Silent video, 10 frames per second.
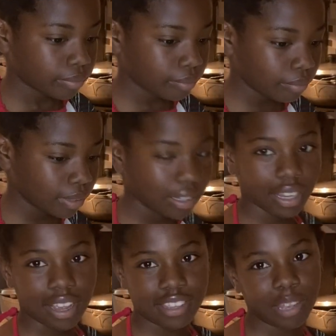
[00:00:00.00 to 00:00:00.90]
Like I
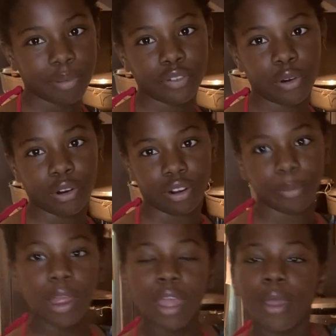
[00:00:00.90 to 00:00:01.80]
said before.
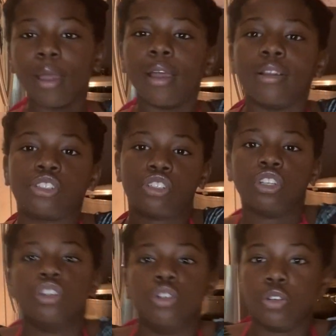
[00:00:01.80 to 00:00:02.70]

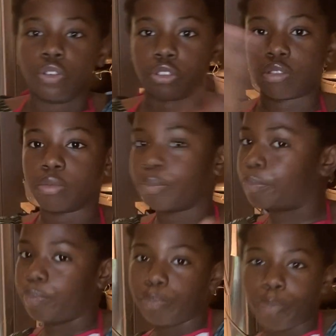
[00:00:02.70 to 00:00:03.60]
Shoes,
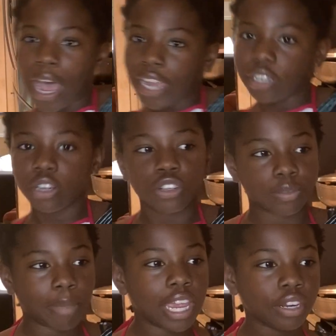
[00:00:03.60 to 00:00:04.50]
binders,
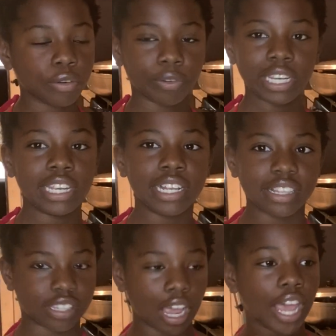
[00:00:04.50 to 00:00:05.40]
mandarins.
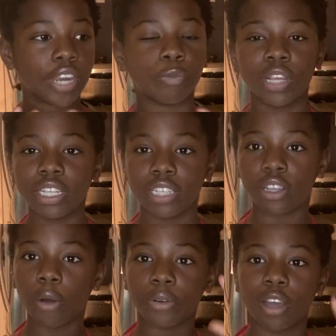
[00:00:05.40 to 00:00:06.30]
I really
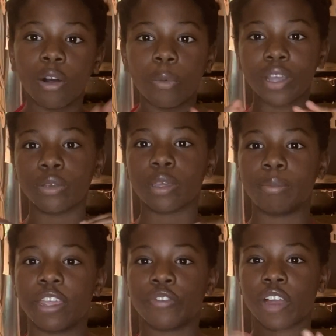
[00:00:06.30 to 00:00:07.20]
don't know what you can make
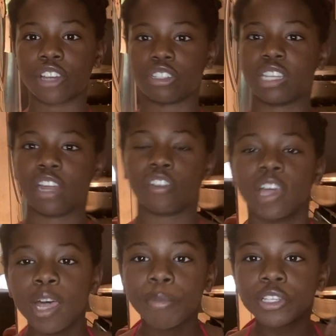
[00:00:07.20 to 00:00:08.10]
fractions out of,
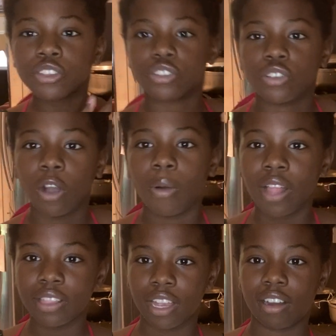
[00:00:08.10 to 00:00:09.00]
but just go out
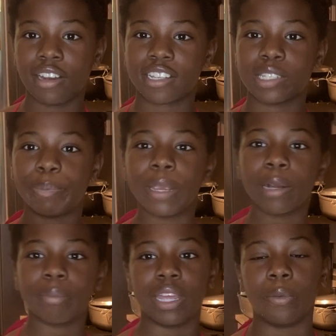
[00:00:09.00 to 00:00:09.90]
there and
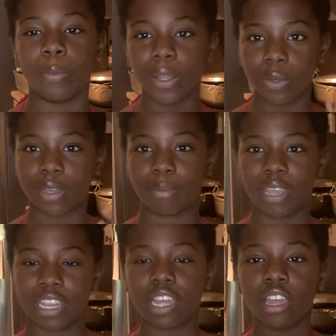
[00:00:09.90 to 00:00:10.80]
experiment what you can
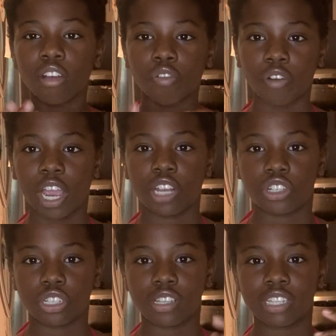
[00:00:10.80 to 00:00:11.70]
make
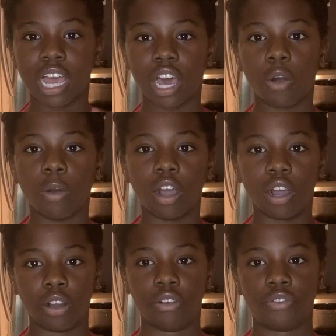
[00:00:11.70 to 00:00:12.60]
fractions out
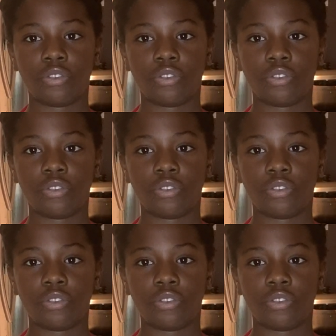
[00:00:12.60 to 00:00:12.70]
of.